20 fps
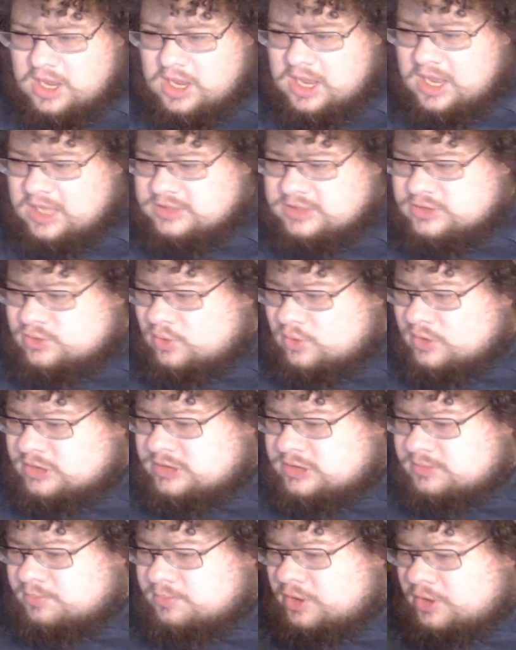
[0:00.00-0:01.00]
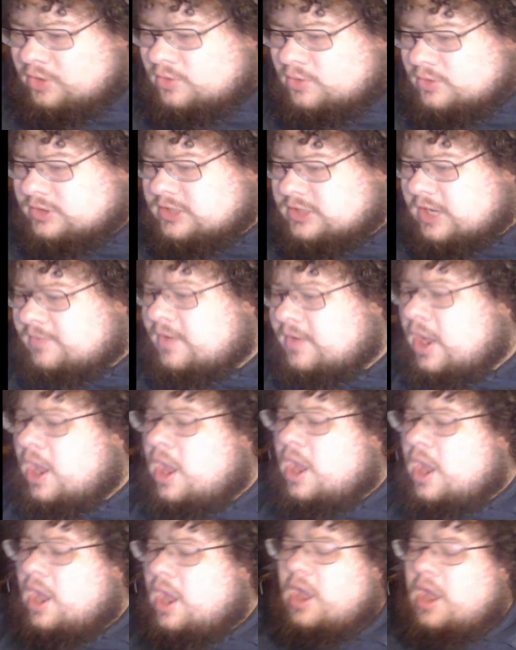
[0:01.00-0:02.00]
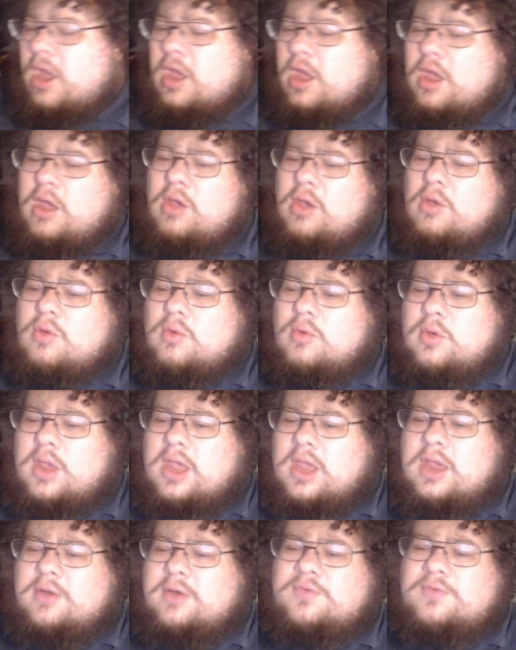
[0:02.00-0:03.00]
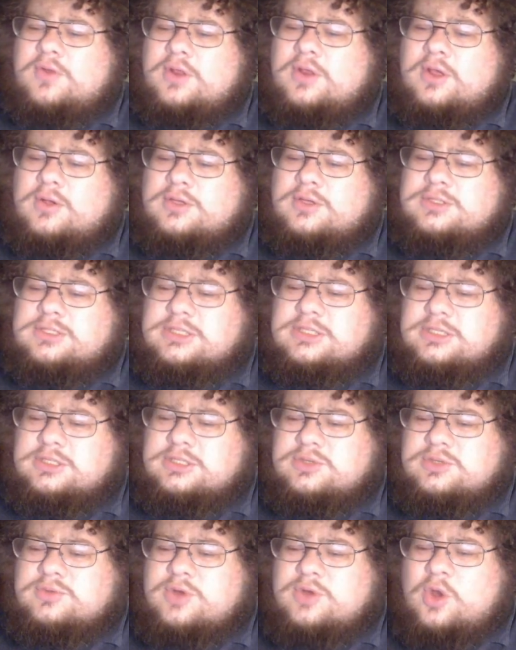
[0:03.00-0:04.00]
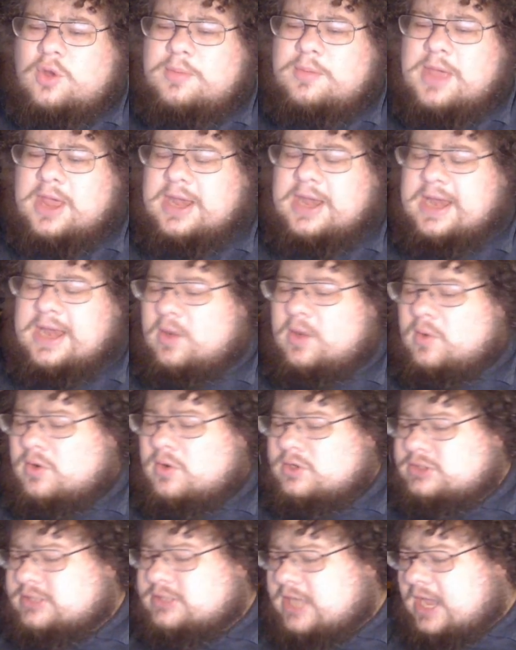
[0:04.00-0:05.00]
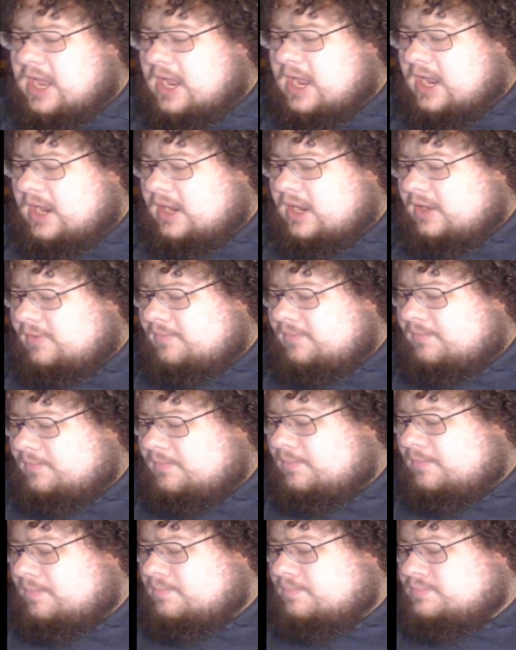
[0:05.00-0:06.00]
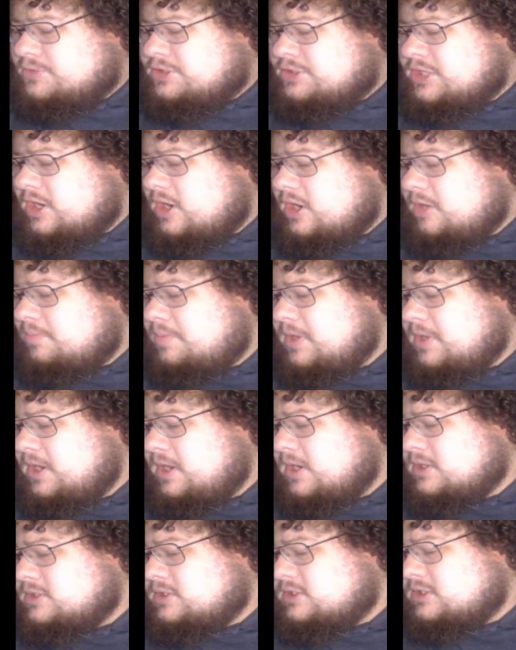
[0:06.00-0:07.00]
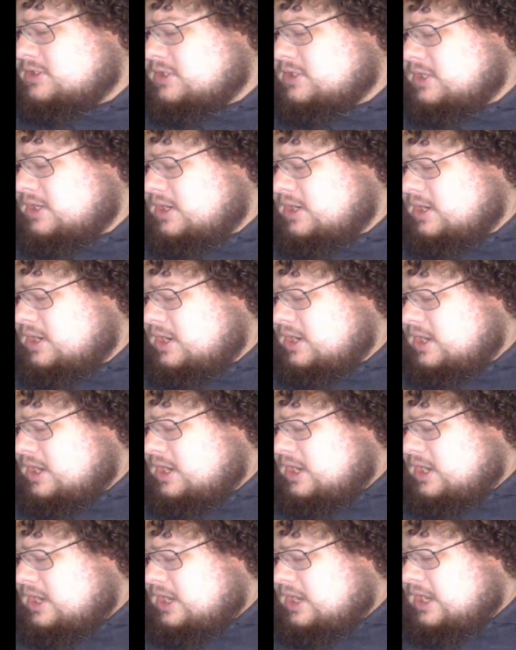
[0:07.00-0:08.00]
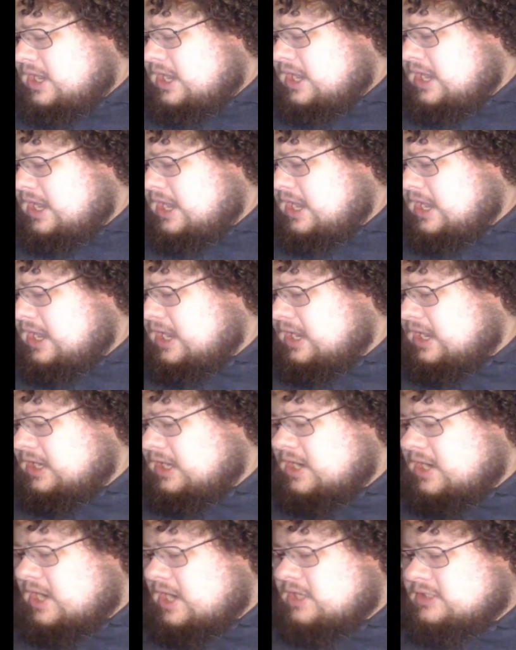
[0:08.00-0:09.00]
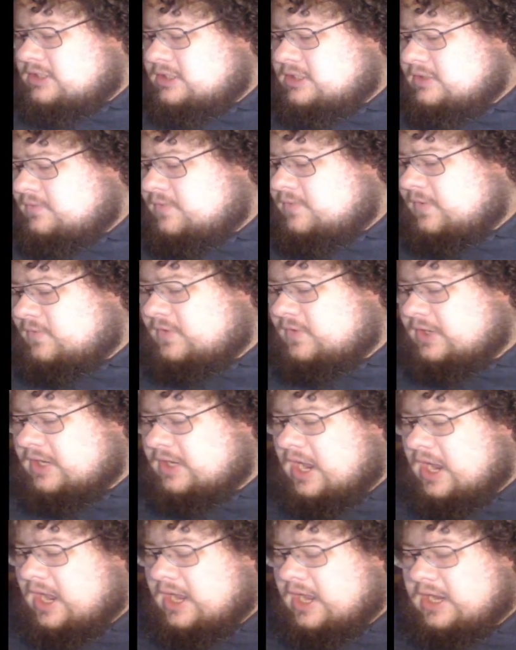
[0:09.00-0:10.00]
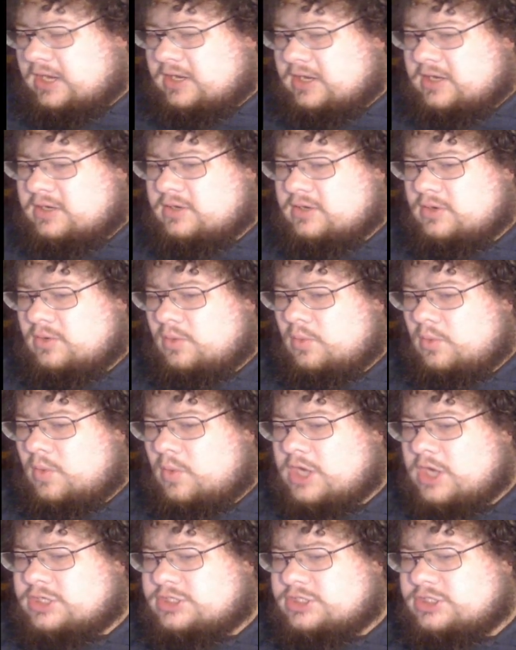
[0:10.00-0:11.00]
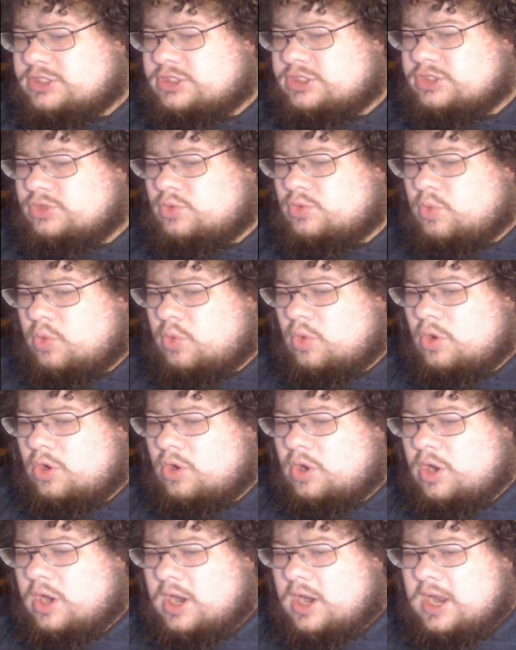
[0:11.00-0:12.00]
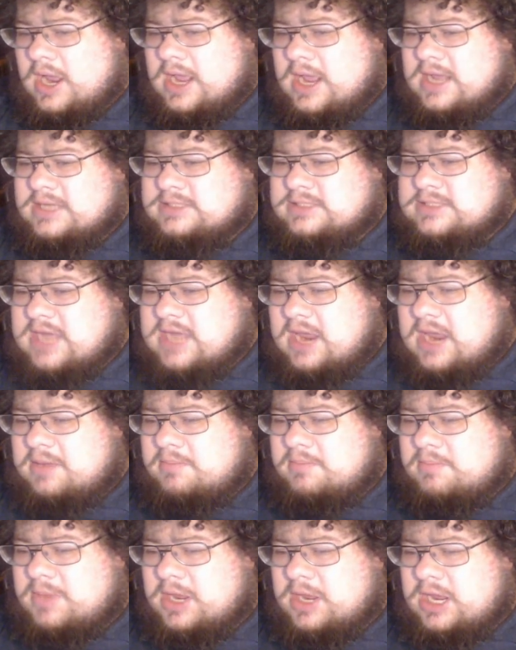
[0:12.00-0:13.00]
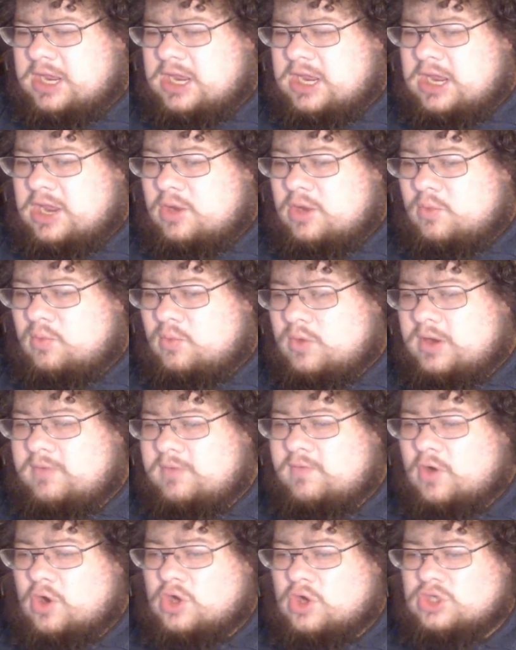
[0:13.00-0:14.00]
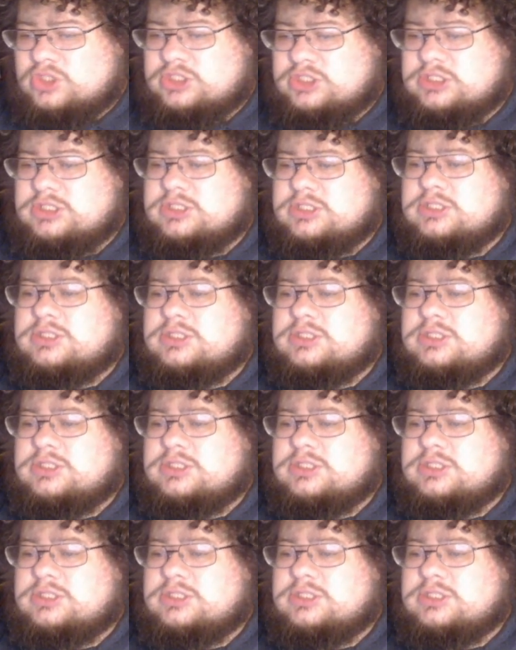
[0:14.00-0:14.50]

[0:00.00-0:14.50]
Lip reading: I scored some pretty cool stuff. Oh, and for those that do know about errors, I cherry-picked a 1959 Washington Quarter Type B reverse.